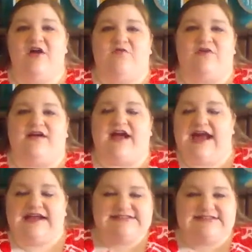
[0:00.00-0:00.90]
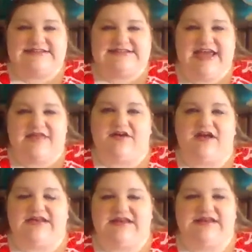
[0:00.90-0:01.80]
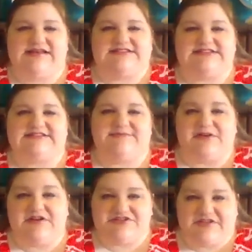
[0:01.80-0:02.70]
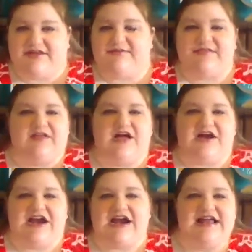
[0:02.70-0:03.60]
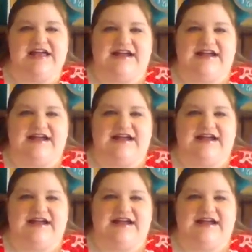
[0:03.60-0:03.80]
were kind of stuck together and needed to submerge a little bit longer.